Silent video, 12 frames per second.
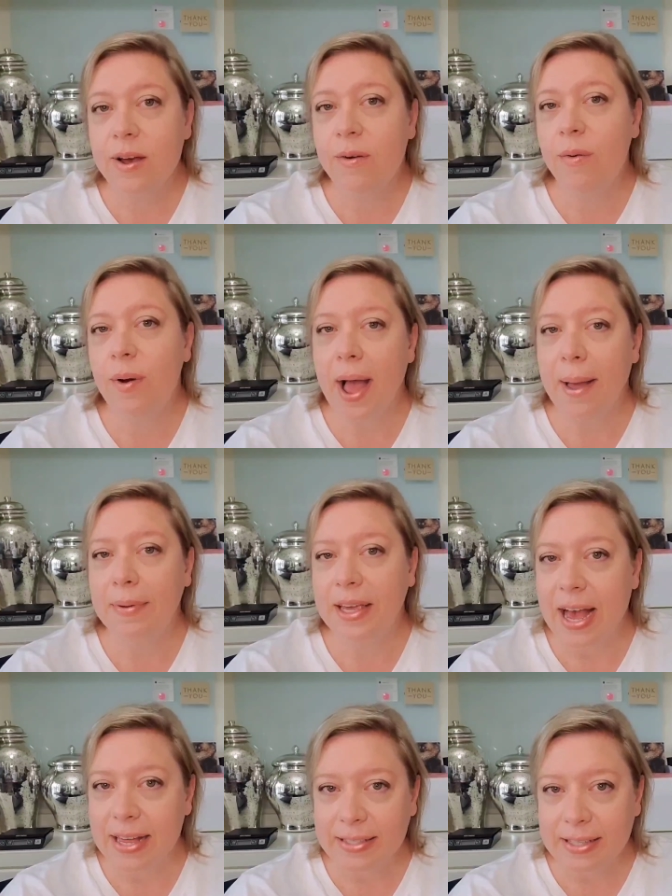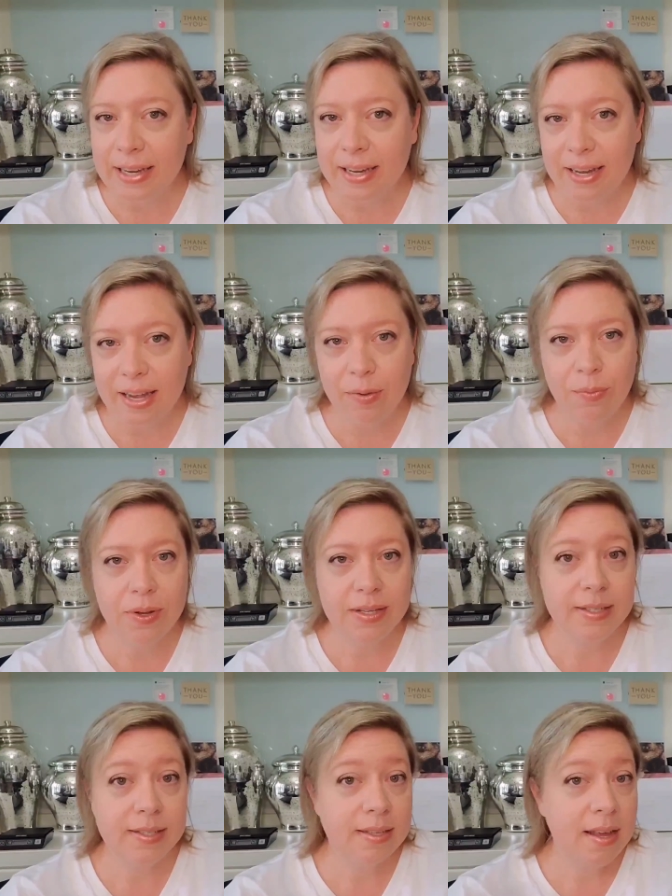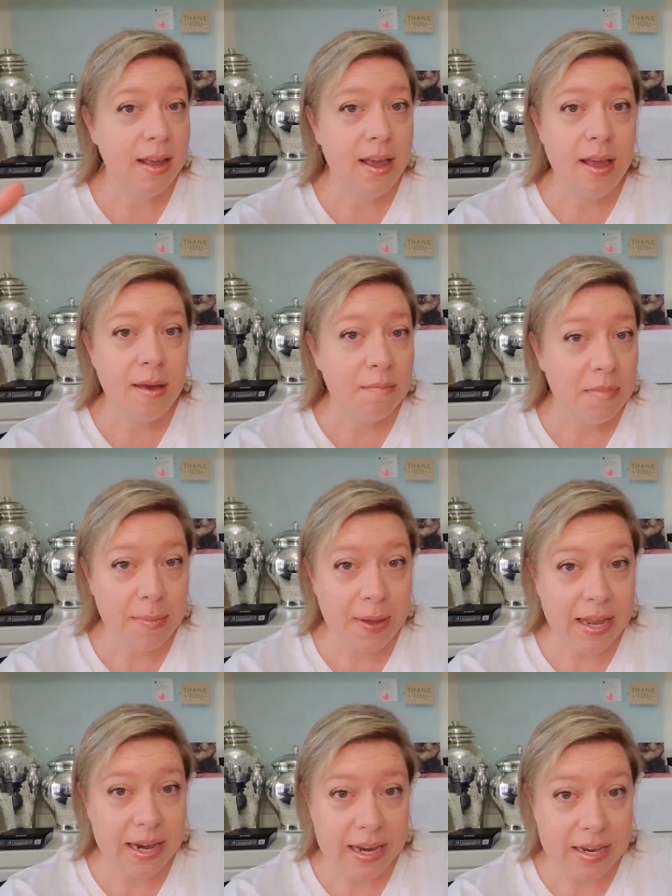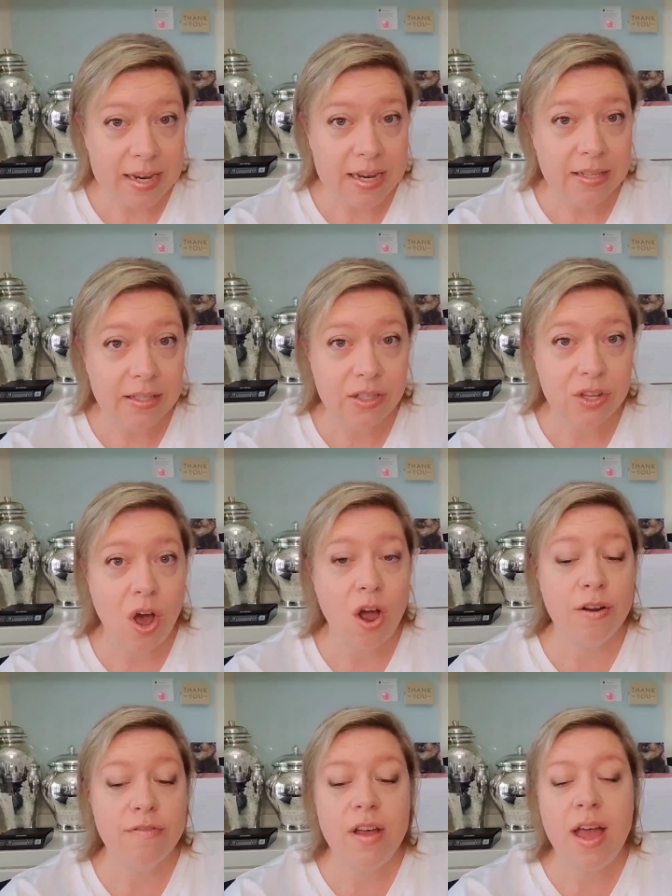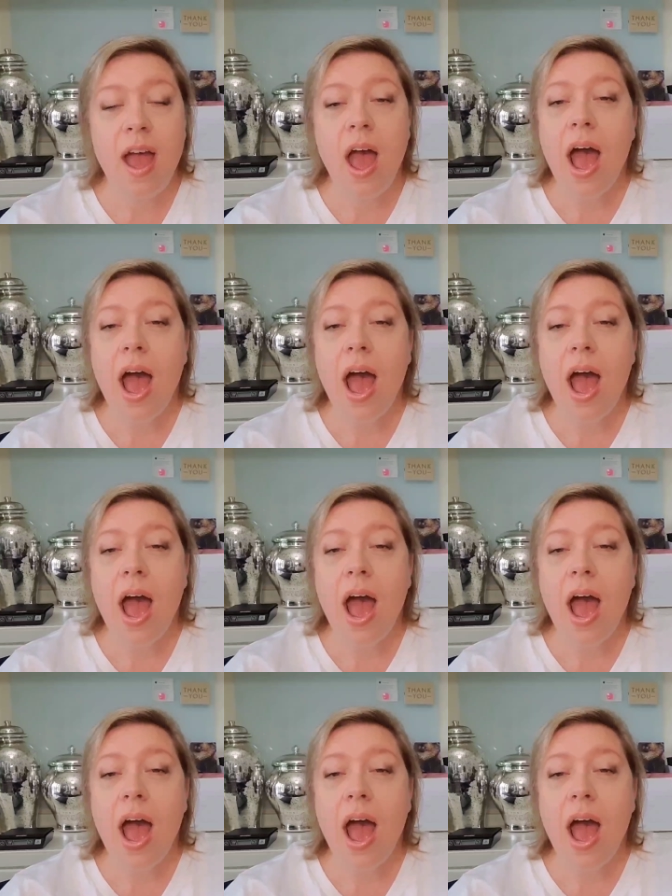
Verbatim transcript: so I'm guessing it was maybe an Indian scarf.